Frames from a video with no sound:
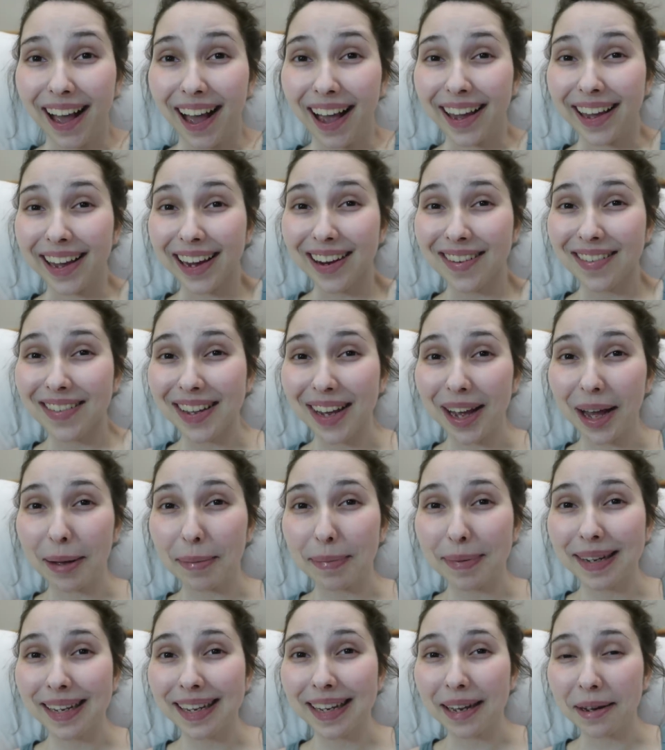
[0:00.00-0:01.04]
I can't really
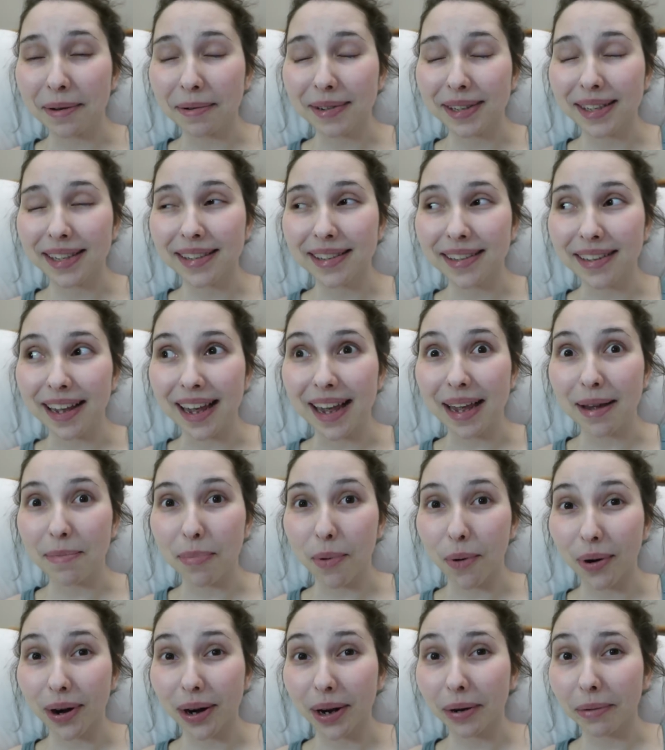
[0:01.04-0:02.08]
help it. It was a
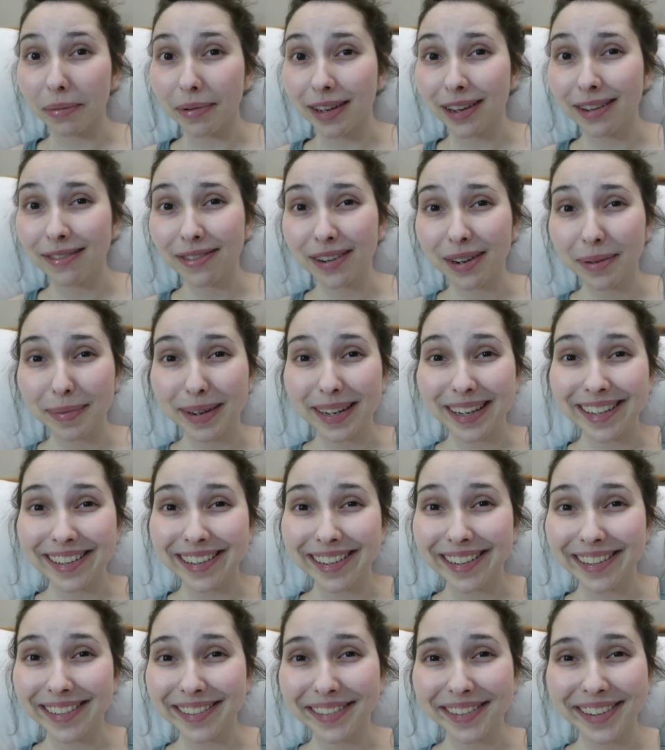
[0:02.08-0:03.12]
boring week for me
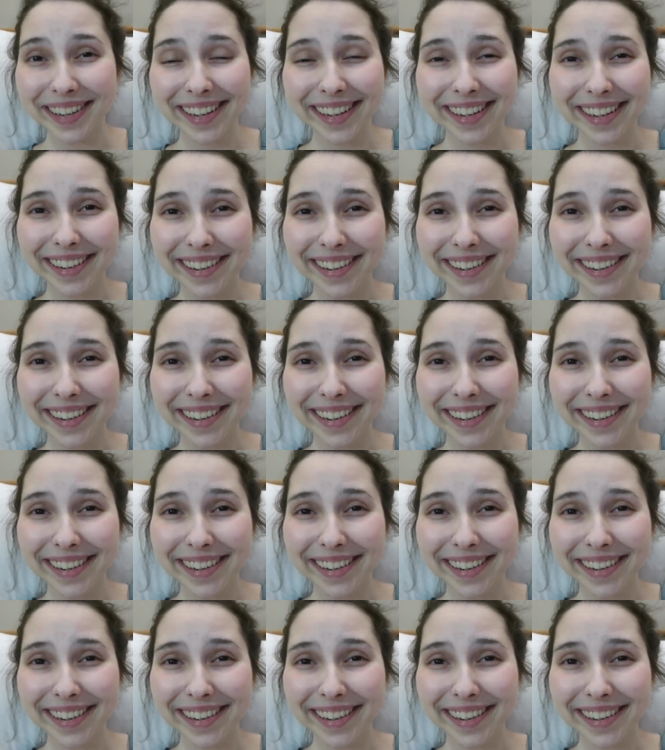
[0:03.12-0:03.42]
too.